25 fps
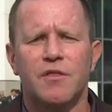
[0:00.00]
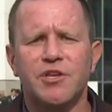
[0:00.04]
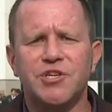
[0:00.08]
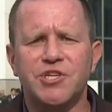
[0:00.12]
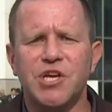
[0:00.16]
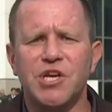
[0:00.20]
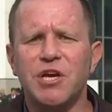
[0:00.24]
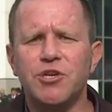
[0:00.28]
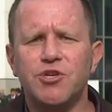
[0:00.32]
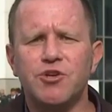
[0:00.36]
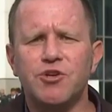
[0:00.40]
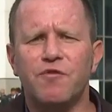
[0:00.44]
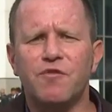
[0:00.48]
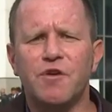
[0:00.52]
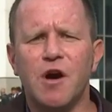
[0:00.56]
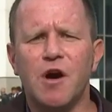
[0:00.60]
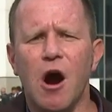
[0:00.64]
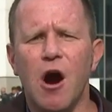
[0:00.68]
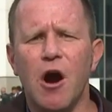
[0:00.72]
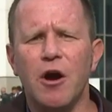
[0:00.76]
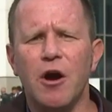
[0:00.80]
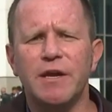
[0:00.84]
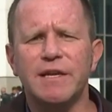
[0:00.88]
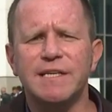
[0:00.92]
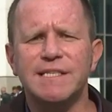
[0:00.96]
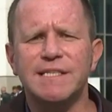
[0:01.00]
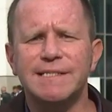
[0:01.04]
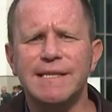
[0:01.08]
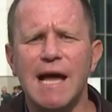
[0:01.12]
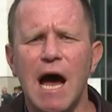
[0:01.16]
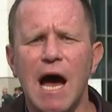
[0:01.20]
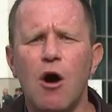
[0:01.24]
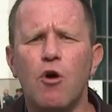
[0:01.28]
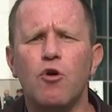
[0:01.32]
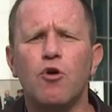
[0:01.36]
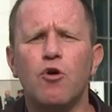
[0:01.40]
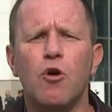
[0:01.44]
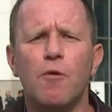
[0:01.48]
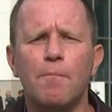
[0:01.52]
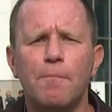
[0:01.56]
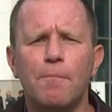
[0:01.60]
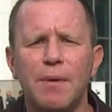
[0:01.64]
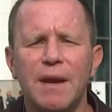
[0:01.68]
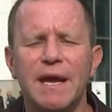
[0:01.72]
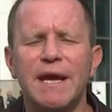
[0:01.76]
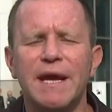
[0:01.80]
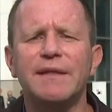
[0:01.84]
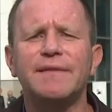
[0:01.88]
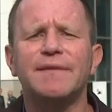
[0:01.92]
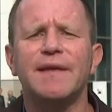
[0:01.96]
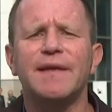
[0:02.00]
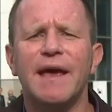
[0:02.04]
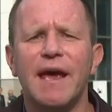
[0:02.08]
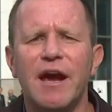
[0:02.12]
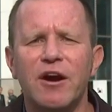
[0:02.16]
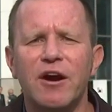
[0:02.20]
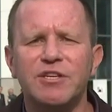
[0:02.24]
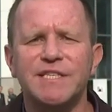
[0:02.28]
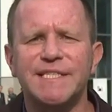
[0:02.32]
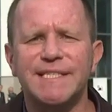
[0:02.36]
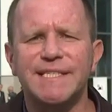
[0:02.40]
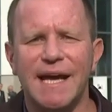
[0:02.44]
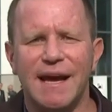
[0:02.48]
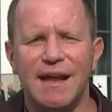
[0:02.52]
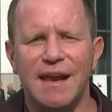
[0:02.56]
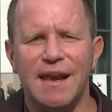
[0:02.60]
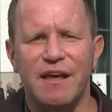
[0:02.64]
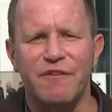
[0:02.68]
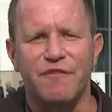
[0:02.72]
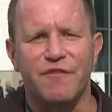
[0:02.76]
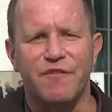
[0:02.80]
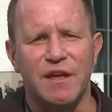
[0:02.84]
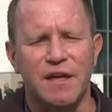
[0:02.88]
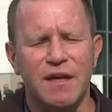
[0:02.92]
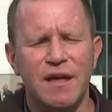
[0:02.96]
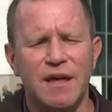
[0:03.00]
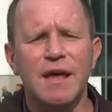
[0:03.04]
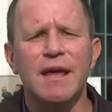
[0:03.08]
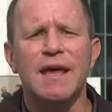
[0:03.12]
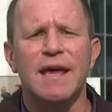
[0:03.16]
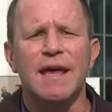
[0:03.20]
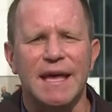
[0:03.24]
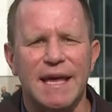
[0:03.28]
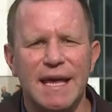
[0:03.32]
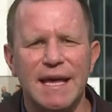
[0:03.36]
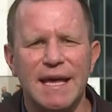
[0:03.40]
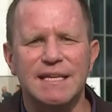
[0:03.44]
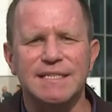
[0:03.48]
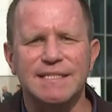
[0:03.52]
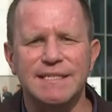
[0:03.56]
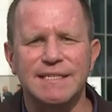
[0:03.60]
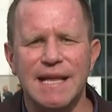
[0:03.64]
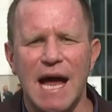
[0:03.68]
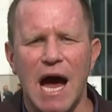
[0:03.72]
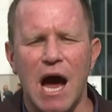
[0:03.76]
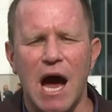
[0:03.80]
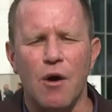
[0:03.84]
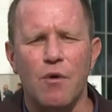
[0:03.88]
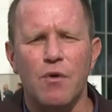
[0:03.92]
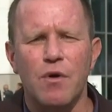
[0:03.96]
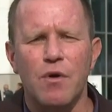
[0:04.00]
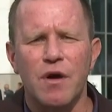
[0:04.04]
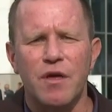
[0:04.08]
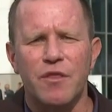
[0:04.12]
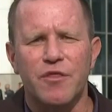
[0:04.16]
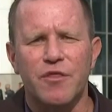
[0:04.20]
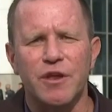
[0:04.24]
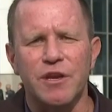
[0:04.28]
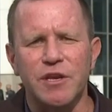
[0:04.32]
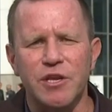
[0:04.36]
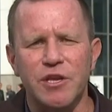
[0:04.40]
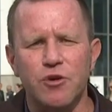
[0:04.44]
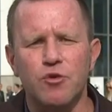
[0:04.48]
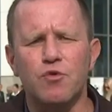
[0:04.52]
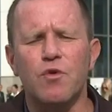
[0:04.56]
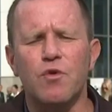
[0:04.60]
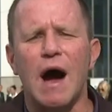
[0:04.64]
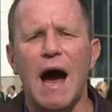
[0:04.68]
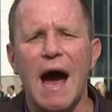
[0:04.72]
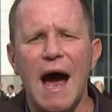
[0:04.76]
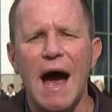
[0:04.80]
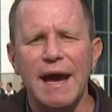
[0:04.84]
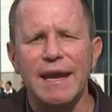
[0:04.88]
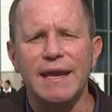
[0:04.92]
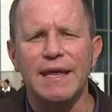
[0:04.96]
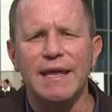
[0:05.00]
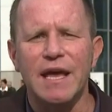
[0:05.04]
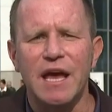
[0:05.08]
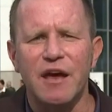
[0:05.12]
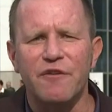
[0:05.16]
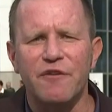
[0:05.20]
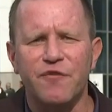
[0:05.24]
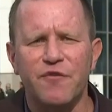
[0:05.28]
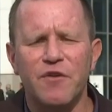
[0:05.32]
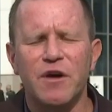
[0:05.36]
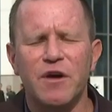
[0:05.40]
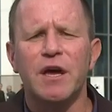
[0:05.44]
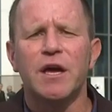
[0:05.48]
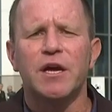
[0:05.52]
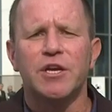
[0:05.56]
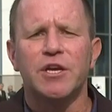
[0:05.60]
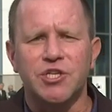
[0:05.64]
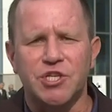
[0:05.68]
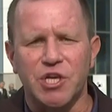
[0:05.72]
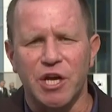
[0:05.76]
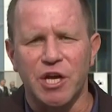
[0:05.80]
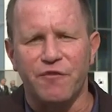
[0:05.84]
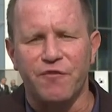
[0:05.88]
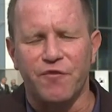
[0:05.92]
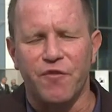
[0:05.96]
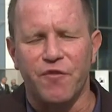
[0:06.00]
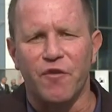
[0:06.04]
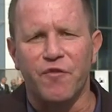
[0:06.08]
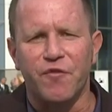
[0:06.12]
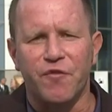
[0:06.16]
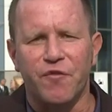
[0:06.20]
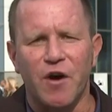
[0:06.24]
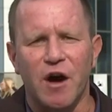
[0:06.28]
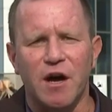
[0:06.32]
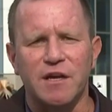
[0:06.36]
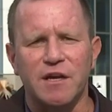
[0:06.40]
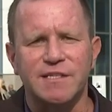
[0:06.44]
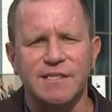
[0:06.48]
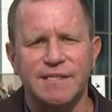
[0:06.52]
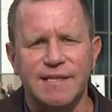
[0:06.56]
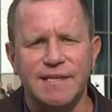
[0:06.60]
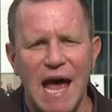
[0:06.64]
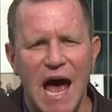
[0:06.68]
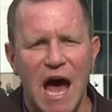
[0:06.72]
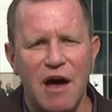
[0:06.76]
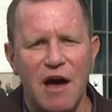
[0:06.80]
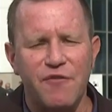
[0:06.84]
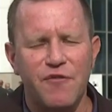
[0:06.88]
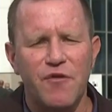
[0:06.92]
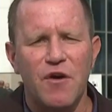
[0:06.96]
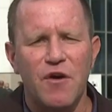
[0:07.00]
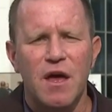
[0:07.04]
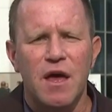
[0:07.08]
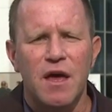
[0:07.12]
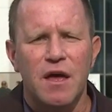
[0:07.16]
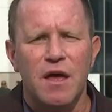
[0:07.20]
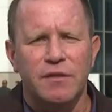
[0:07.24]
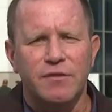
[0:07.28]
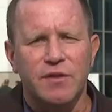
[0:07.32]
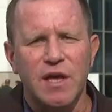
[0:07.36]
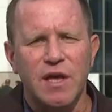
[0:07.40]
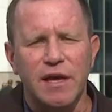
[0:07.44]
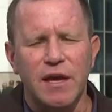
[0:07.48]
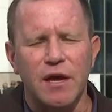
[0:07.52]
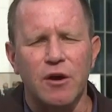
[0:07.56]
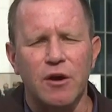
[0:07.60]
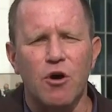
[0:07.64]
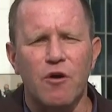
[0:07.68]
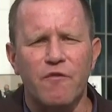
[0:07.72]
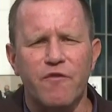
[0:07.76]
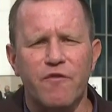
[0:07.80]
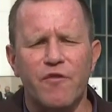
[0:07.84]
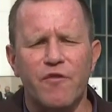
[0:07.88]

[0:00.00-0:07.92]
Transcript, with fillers: The change of guard is now complete. Herzi Halevi is now the new IDF chief of uh, staff, taking